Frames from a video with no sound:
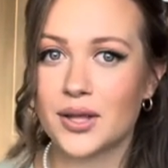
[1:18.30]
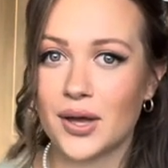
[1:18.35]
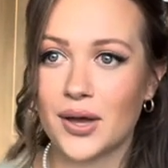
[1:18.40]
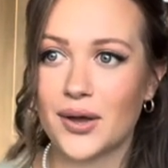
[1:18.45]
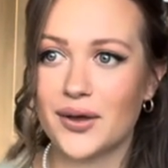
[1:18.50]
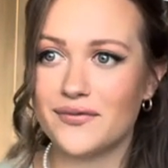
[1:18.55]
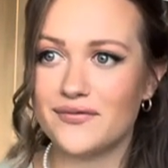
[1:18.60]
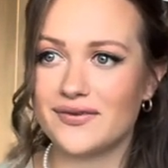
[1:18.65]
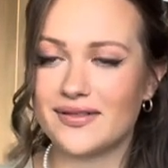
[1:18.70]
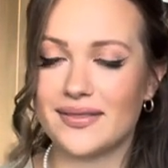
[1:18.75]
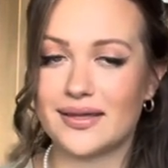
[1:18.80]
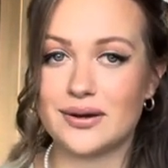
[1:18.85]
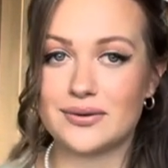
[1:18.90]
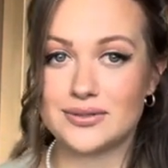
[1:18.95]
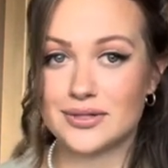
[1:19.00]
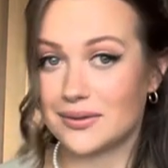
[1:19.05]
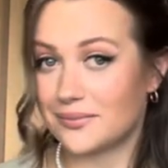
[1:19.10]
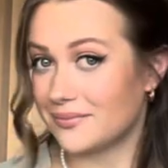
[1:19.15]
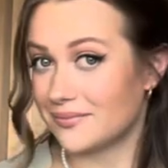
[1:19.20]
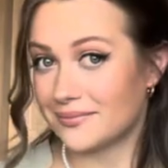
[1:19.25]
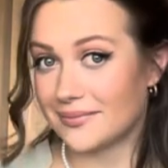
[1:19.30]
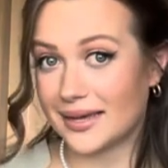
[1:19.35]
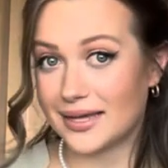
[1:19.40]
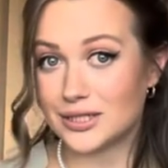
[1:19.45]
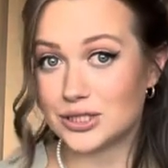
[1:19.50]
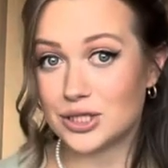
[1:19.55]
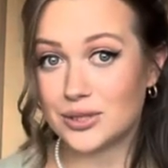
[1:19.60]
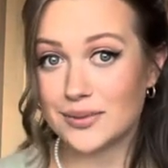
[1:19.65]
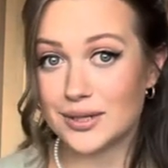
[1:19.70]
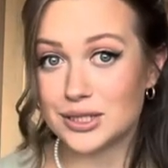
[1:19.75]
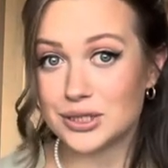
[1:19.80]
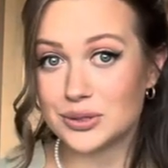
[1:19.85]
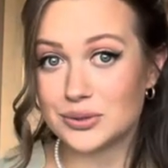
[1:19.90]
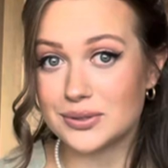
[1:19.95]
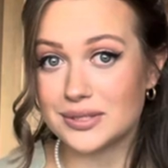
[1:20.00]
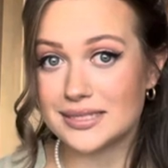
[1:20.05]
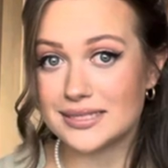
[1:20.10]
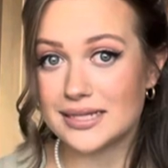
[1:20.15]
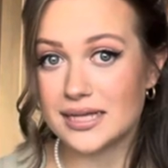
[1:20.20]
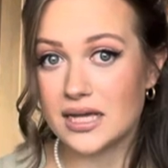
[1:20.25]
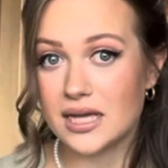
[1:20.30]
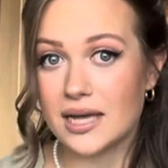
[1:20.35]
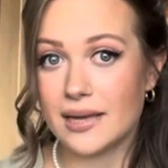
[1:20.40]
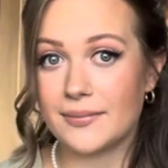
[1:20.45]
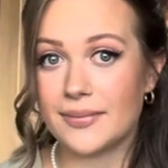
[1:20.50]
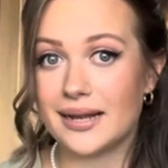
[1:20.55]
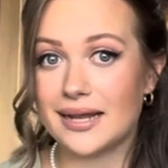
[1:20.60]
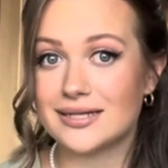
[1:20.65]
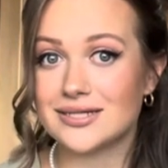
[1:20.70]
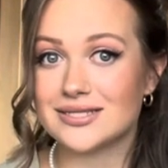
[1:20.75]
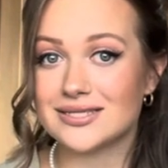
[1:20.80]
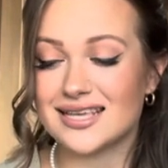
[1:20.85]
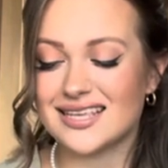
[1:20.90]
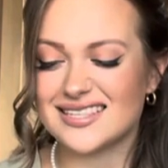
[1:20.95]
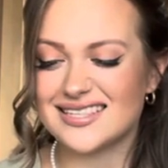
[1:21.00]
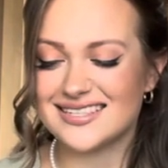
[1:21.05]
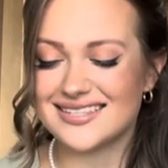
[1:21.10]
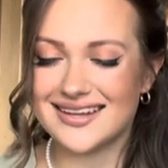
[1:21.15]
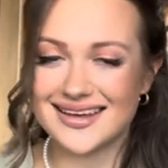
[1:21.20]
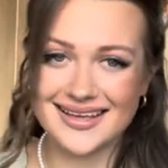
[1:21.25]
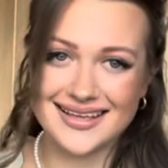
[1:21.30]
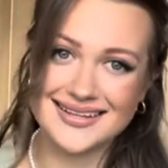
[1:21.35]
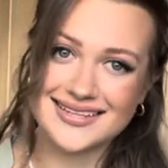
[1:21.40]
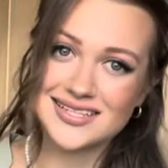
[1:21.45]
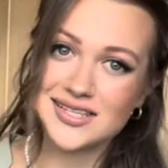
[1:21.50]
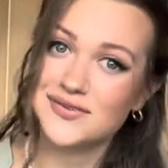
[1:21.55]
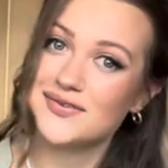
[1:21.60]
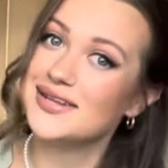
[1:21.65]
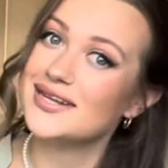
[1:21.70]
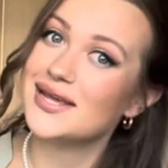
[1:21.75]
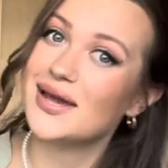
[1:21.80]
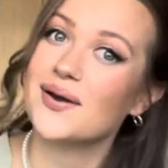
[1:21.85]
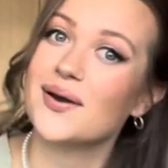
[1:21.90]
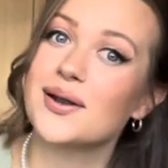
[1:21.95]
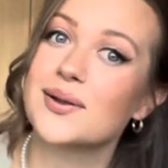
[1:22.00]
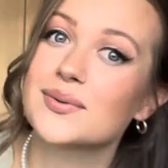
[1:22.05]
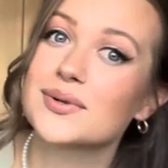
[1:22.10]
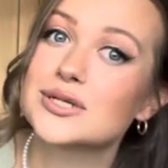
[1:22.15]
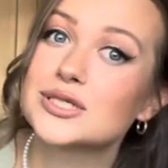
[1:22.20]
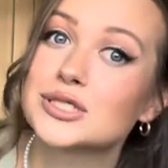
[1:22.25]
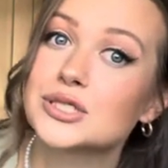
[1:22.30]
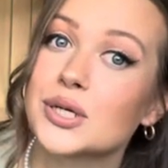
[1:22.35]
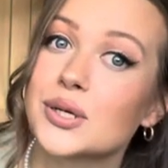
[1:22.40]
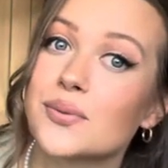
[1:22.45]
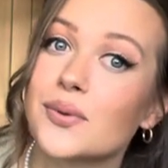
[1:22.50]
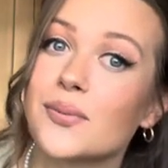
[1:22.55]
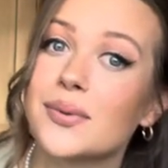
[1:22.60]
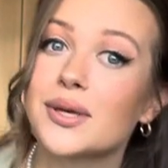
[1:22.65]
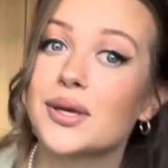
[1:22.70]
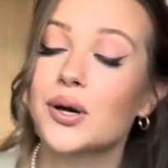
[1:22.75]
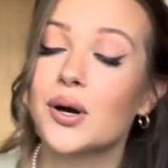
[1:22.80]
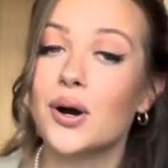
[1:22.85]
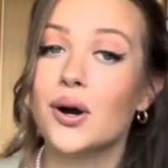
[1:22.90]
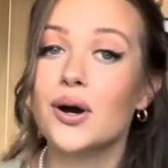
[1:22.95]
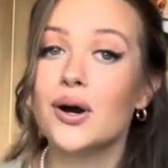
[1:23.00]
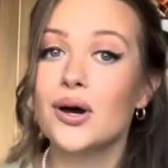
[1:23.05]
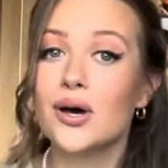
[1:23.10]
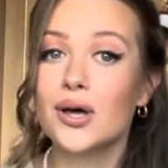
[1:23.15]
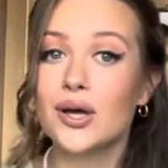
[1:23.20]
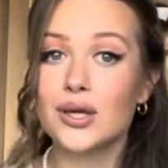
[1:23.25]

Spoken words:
Hopefully they don't make too much noise, but let's just get stuck into the video and I'm going to show you what we got.